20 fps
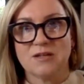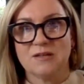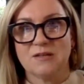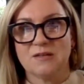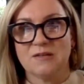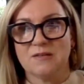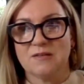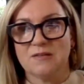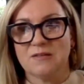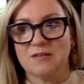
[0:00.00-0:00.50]

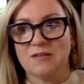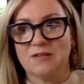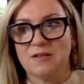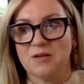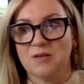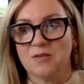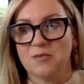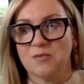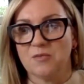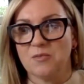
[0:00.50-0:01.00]
is,
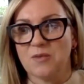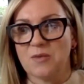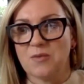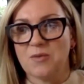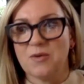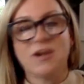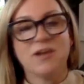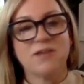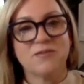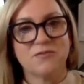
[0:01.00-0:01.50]

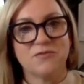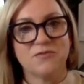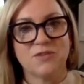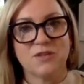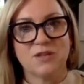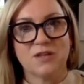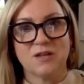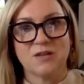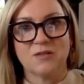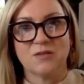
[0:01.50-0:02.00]
what I feel
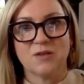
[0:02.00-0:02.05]
like